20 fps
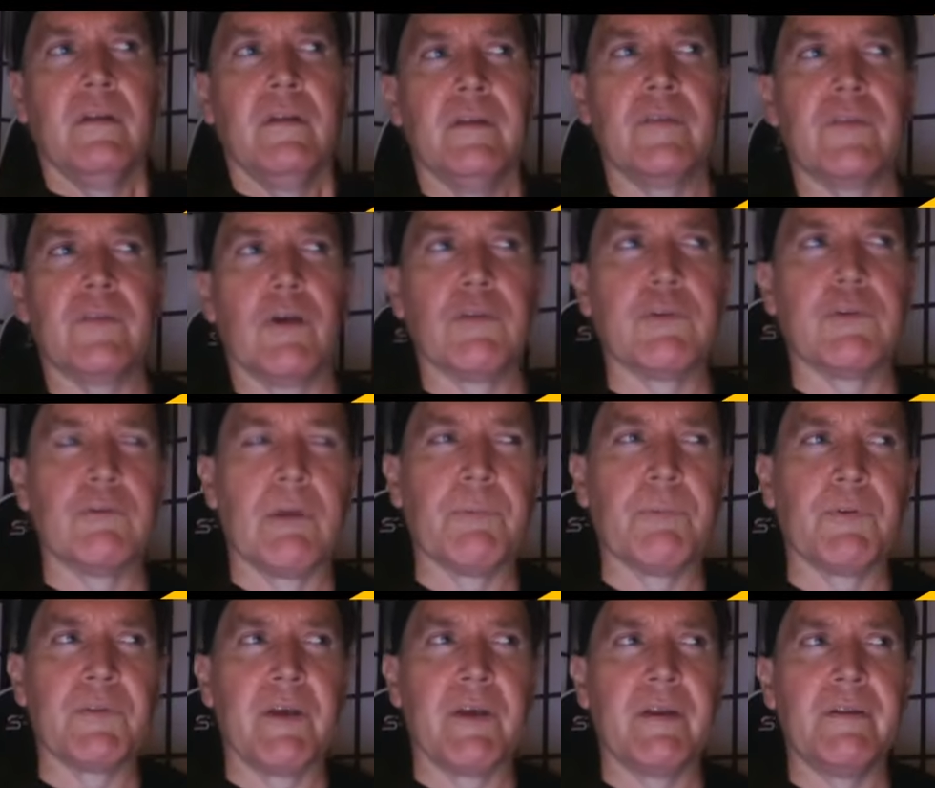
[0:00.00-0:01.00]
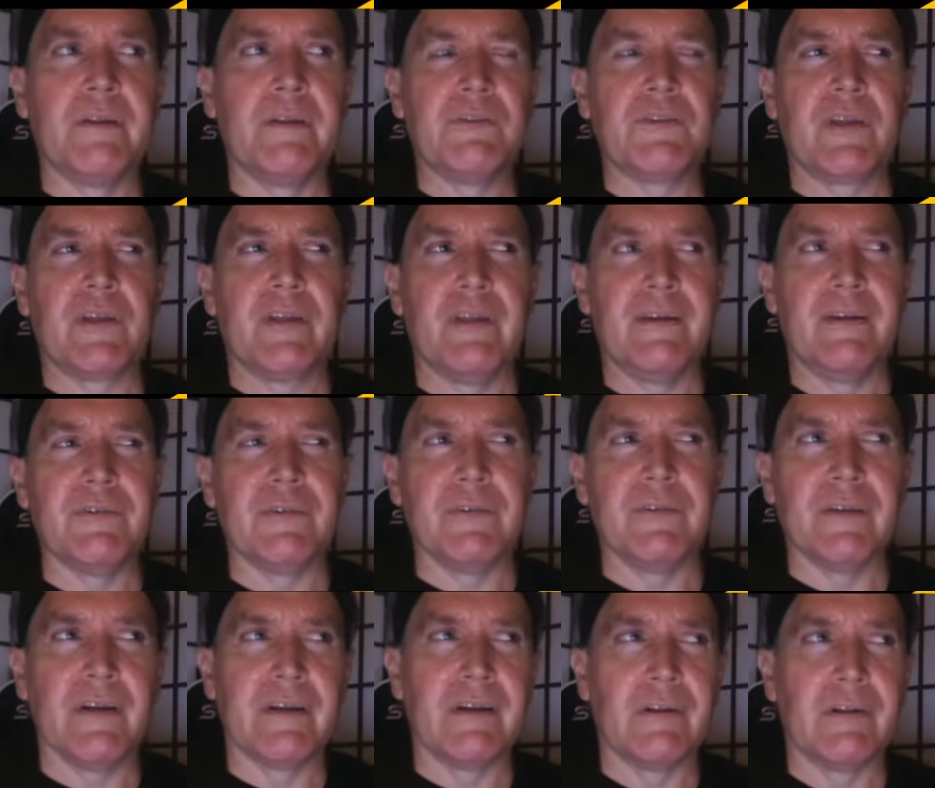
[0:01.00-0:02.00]
this also represented a change in
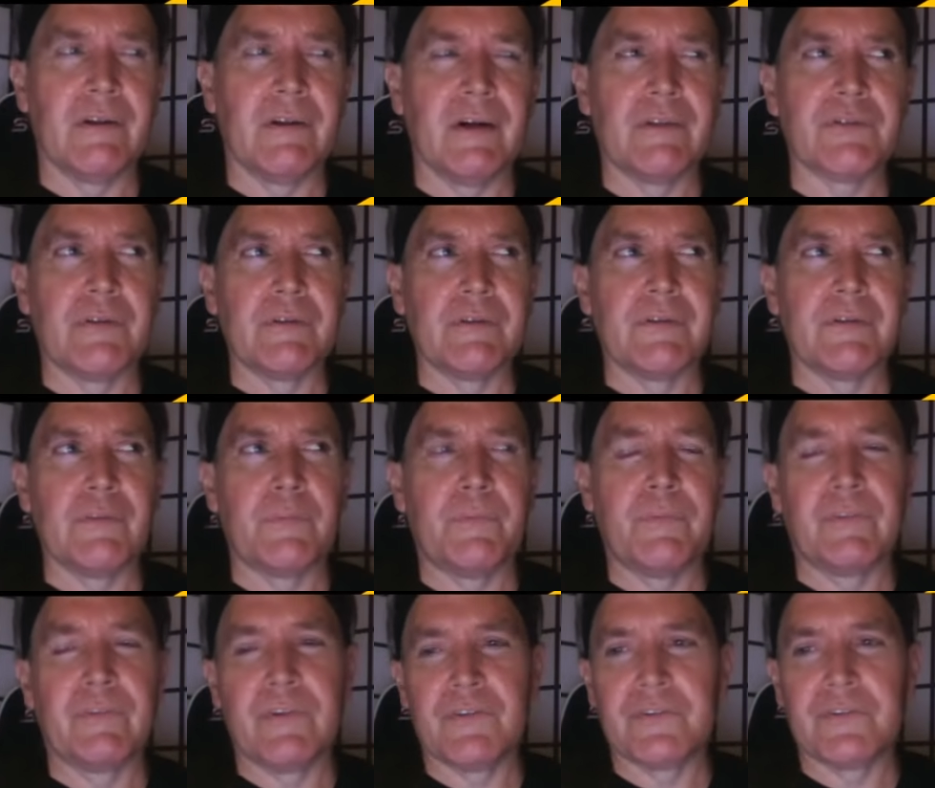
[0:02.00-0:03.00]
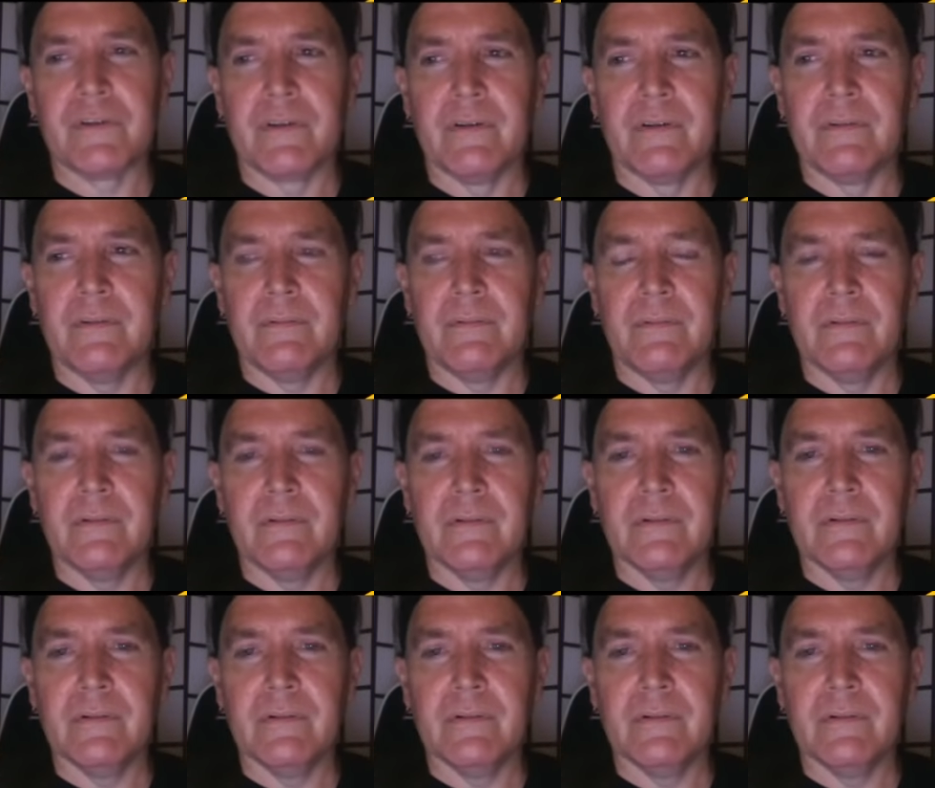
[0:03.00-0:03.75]
the ideological disposition